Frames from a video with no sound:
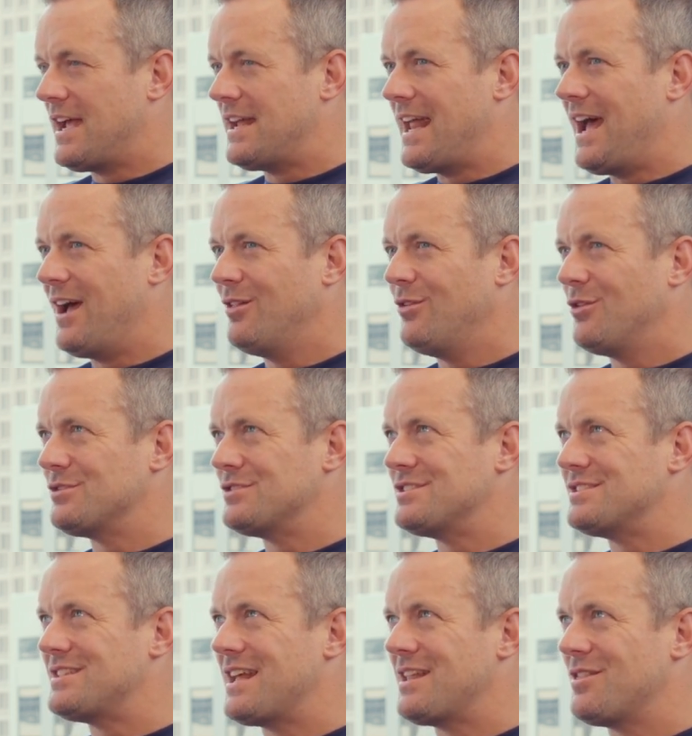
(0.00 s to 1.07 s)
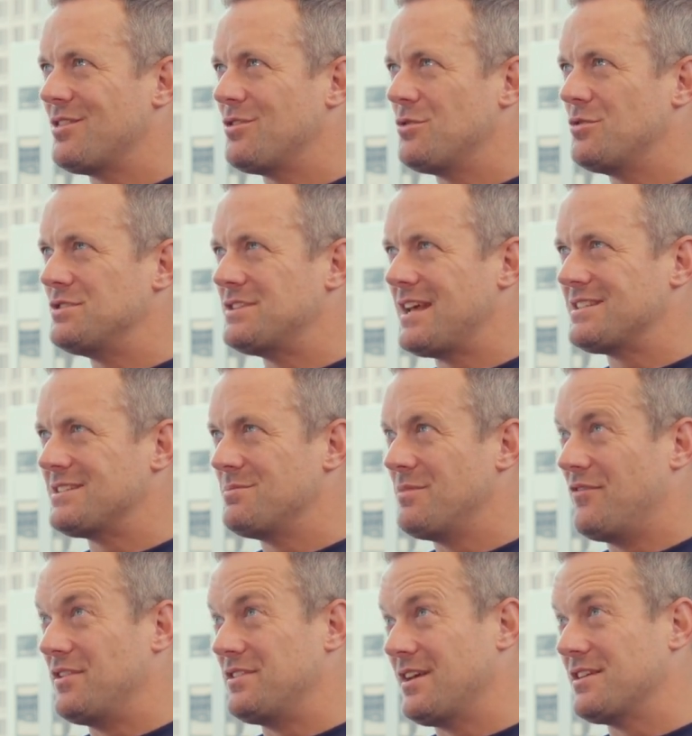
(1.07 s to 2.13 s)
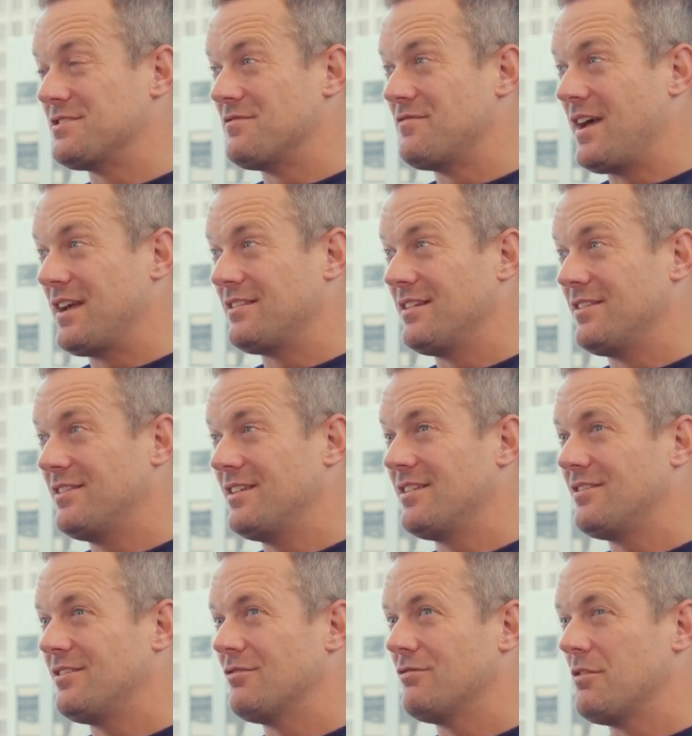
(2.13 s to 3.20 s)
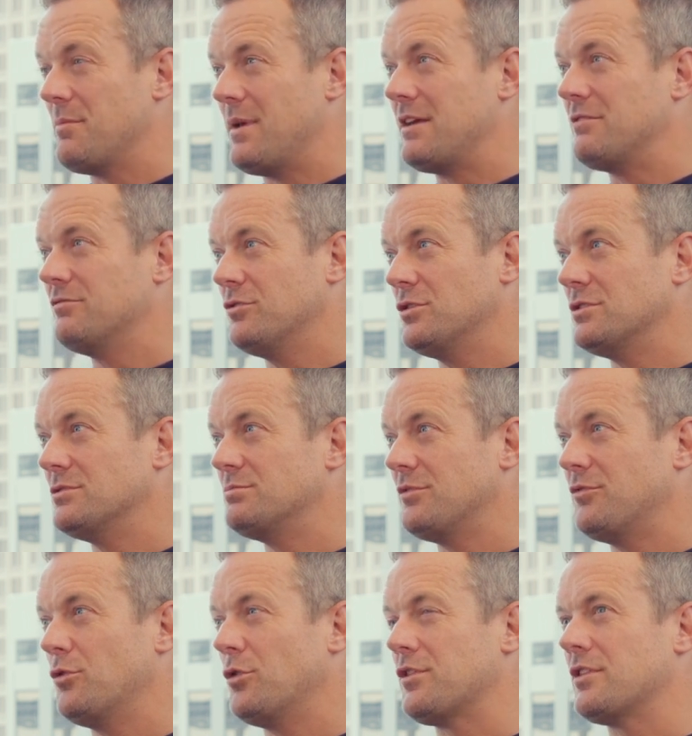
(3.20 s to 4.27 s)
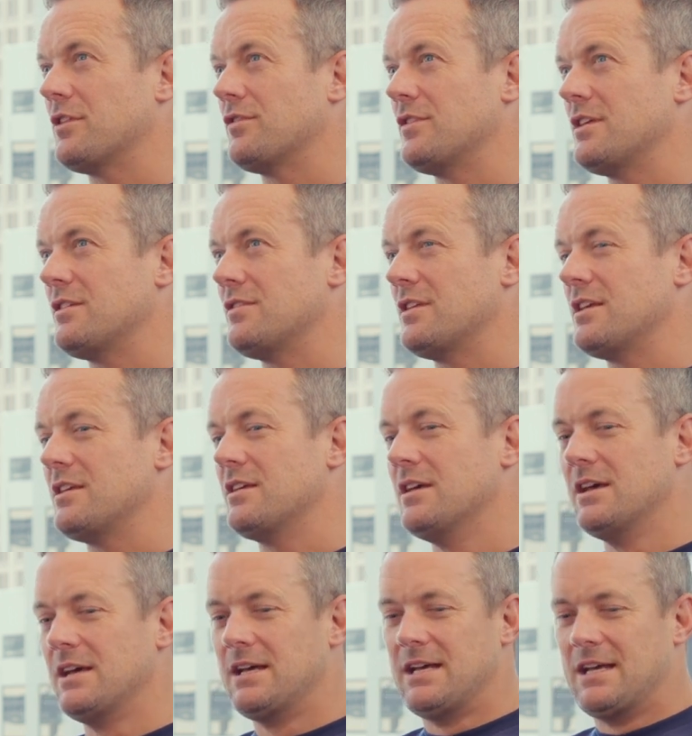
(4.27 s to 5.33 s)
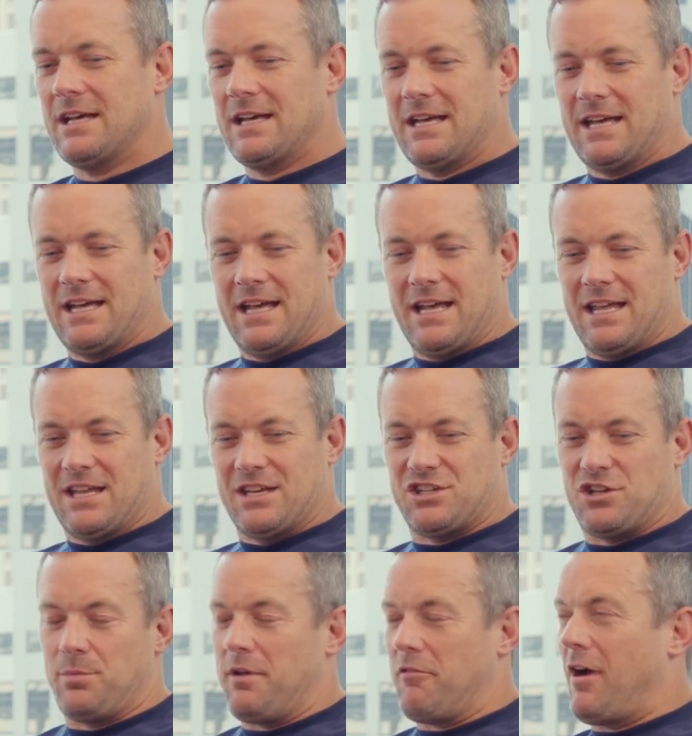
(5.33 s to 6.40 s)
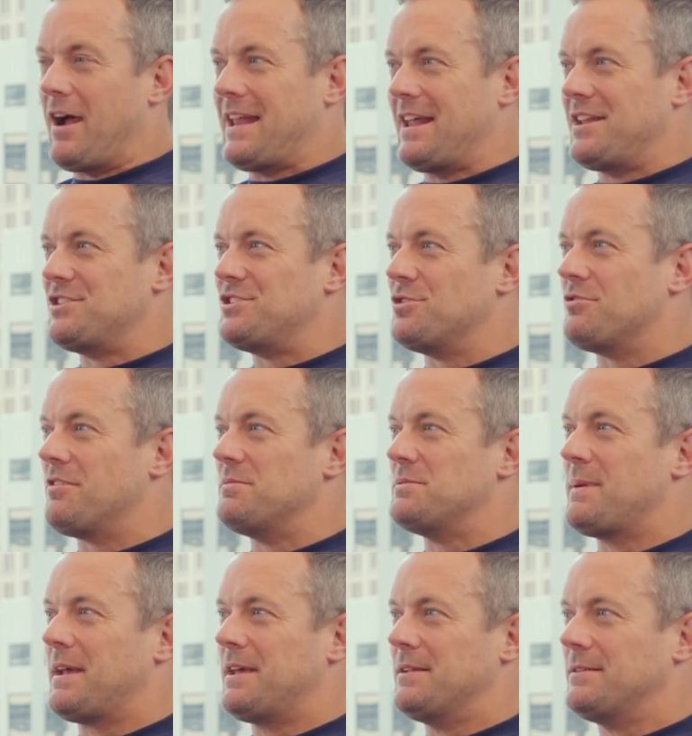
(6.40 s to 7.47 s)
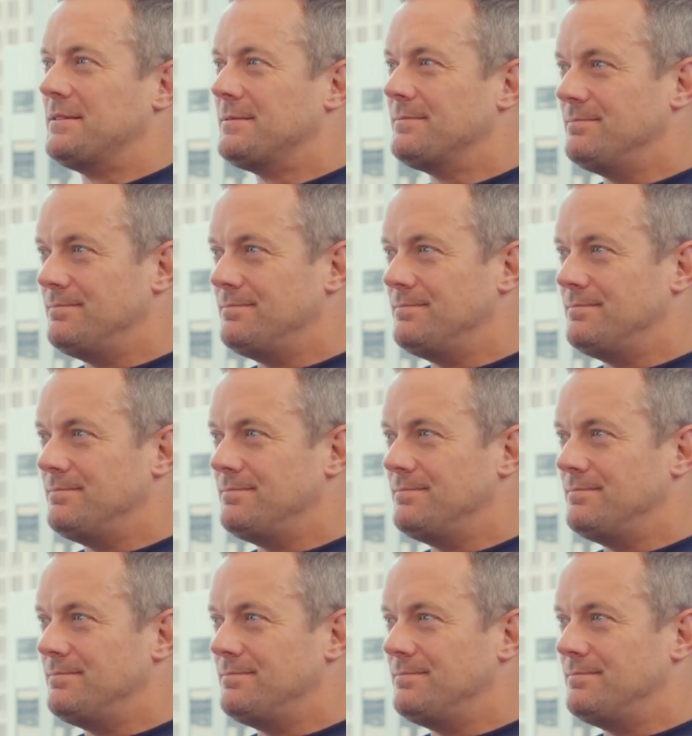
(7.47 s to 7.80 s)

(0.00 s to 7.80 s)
And how long does that enthusiasm, if it does in fact exist, remain for before the she'll be right attitude creeps back in?